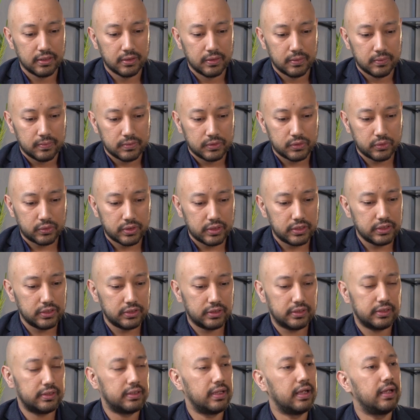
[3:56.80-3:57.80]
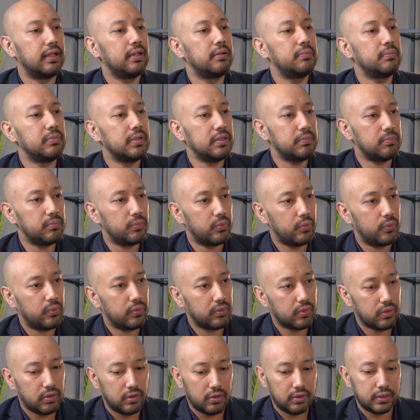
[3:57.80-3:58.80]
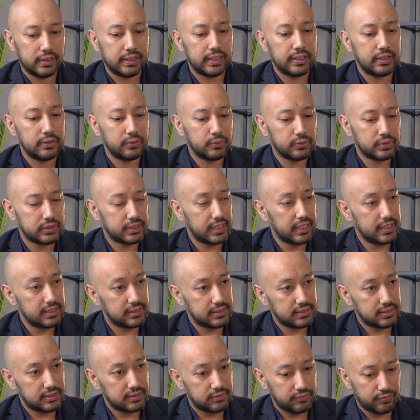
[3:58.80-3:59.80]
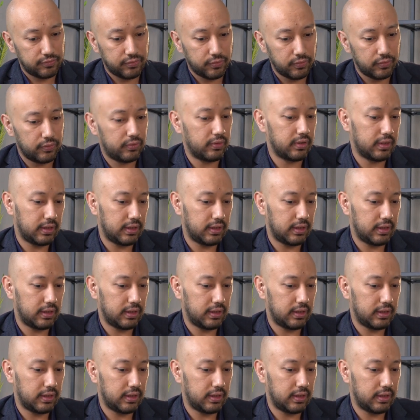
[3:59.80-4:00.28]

So could you tell me more on the use cases for